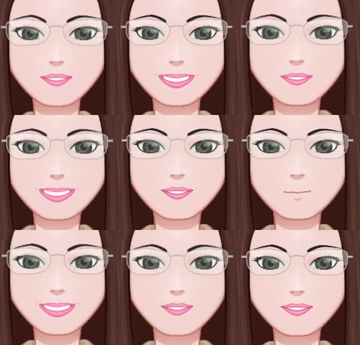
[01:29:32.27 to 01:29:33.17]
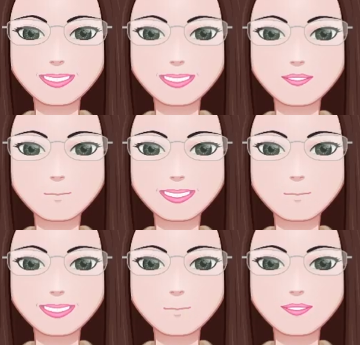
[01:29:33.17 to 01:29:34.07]
hundreds of bobbins, I mean,
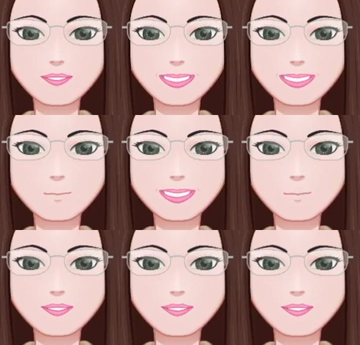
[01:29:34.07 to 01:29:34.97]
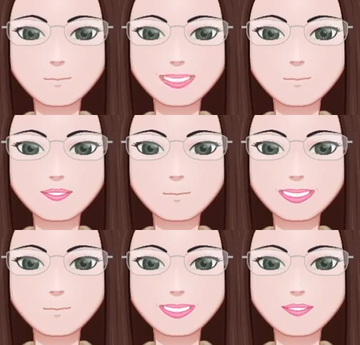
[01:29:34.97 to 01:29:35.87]
we've all seen the pictures that frankly
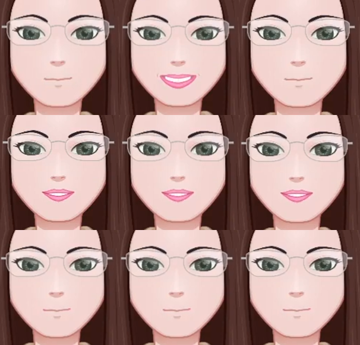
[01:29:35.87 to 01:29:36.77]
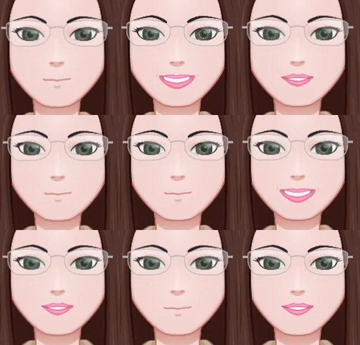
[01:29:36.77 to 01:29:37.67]
terrify the crap out of me. I mean,
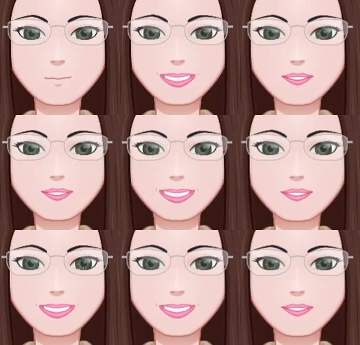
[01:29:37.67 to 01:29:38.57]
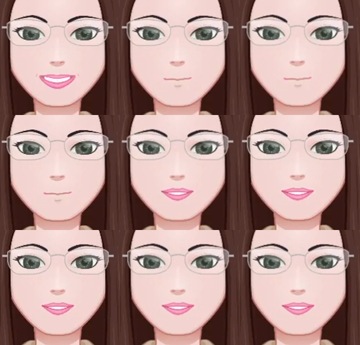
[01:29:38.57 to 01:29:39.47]
this is under 100 bobbins.
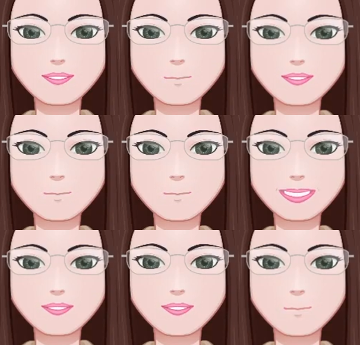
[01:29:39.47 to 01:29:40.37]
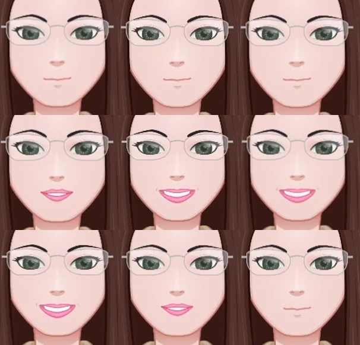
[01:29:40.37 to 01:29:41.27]
Not a lot under 100 bobbins, but this
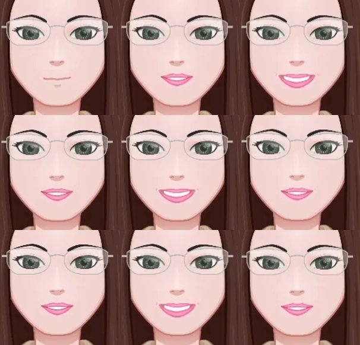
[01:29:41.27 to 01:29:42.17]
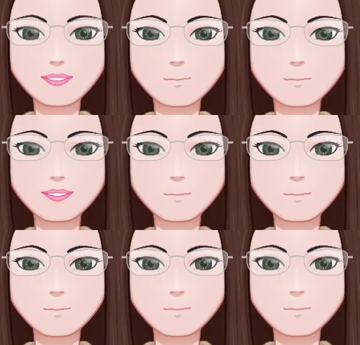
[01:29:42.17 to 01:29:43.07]
is just under 100 bobbins.
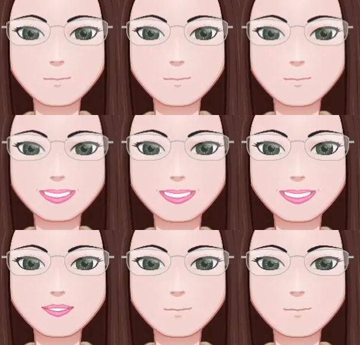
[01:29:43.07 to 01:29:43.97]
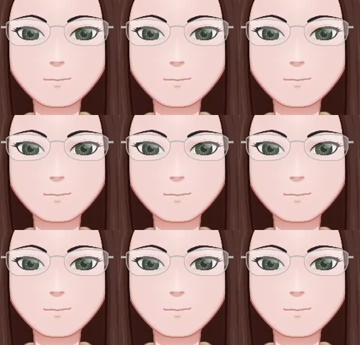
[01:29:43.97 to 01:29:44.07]
And